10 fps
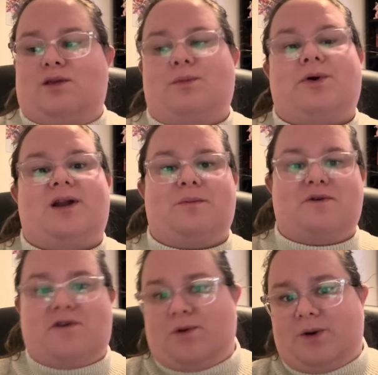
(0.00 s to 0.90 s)
morning
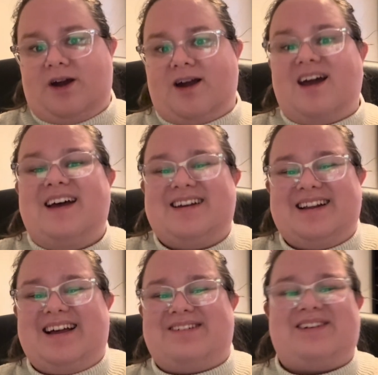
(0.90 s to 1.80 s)
before work,
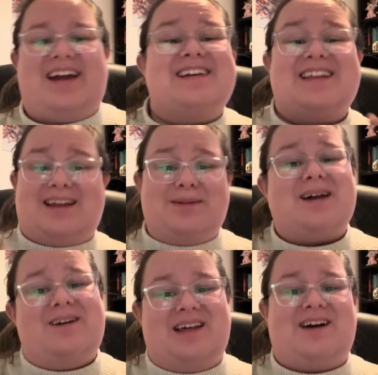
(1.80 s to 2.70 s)
right? Because then I can be
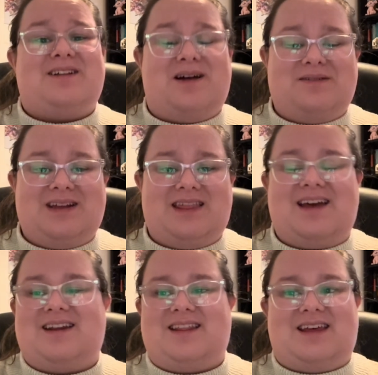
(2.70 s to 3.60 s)
like, oh, like I'll read
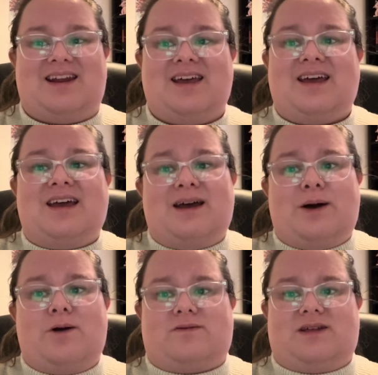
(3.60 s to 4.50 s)
then, and then
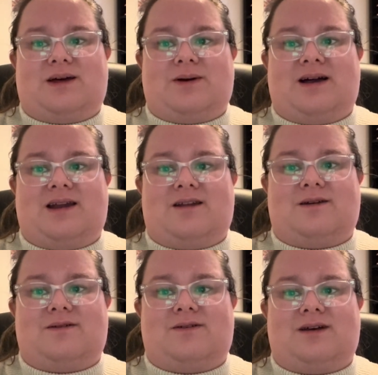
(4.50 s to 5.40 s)
hopefully that will kind
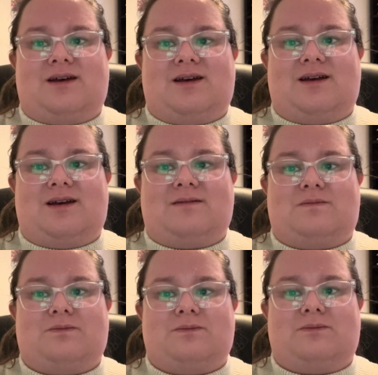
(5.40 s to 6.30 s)
of
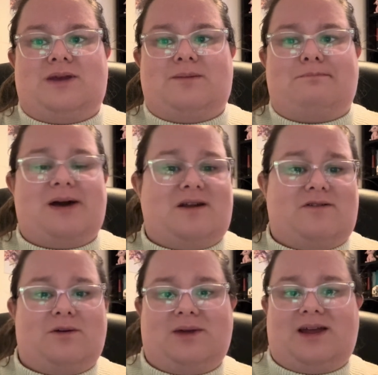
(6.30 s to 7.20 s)
be better
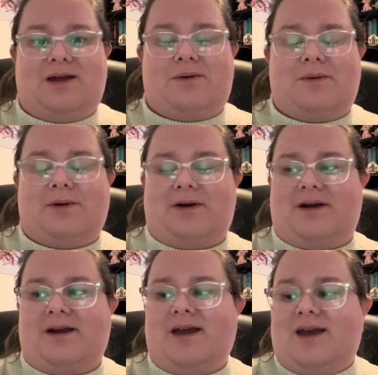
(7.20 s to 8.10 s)
for me.
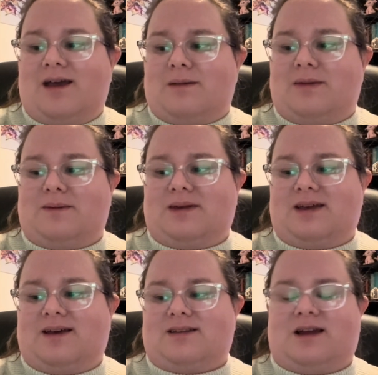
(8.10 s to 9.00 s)
Or
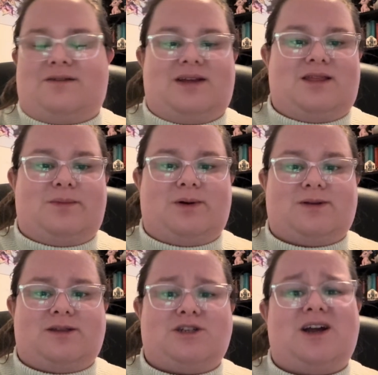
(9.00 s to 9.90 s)
maybe it's I read the
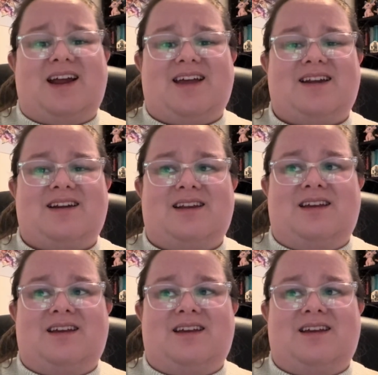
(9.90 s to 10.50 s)
most on the train,